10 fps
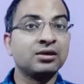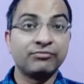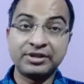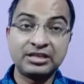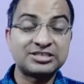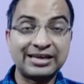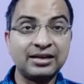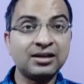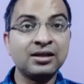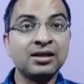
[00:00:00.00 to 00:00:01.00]
with the
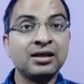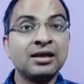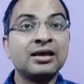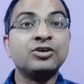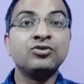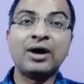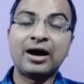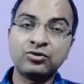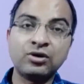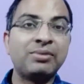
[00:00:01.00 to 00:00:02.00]
seller, you
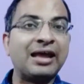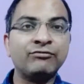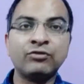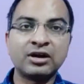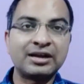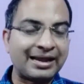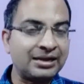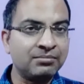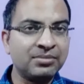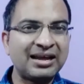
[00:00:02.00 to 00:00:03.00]
have to apply for a TAN
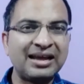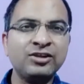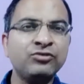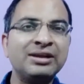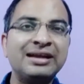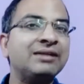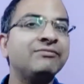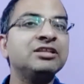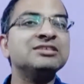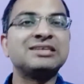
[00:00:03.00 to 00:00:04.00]
number and you will get
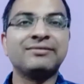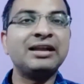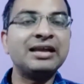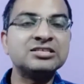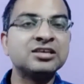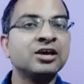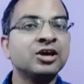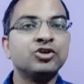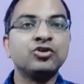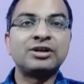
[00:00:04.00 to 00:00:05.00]
within 7 days
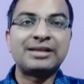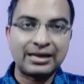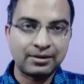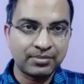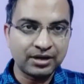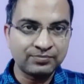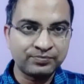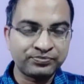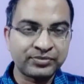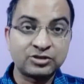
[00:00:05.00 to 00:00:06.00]
your TAN number.
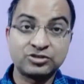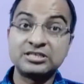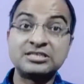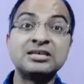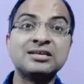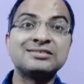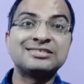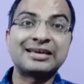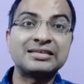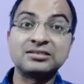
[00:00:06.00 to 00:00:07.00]
So this is a
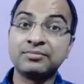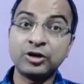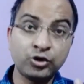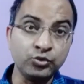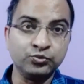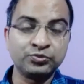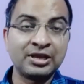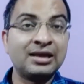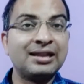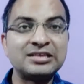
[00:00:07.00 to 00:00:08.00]
checklist number 2.
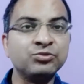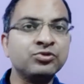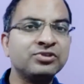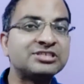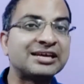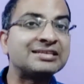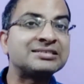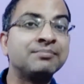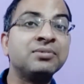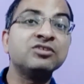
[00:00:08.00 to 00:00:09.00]
Let's move to the checklist
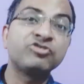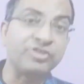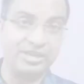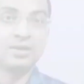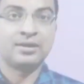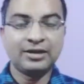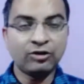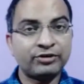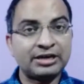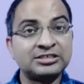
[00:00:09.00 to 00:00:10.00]
number 3. Now
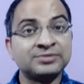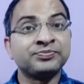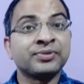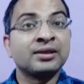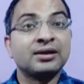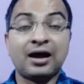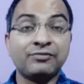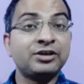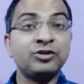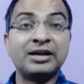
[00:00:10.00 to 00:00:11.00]
friends,
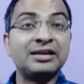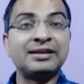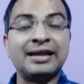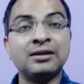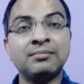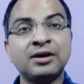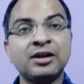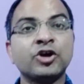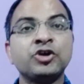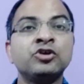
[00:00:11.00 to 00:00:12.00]
after you get a TAN
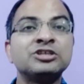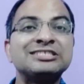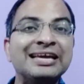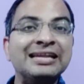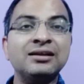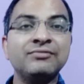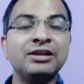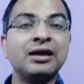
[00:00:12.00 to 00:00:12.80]
number, your seller will